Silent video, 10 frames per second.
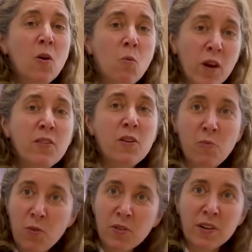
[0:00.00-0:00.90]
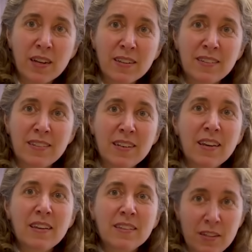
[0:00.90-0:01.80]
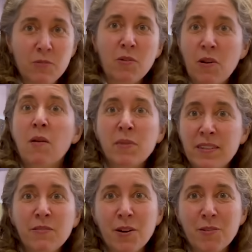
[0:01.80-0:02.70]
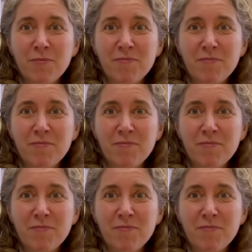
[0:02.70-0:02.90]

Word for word: with coordinates 0, comma 0?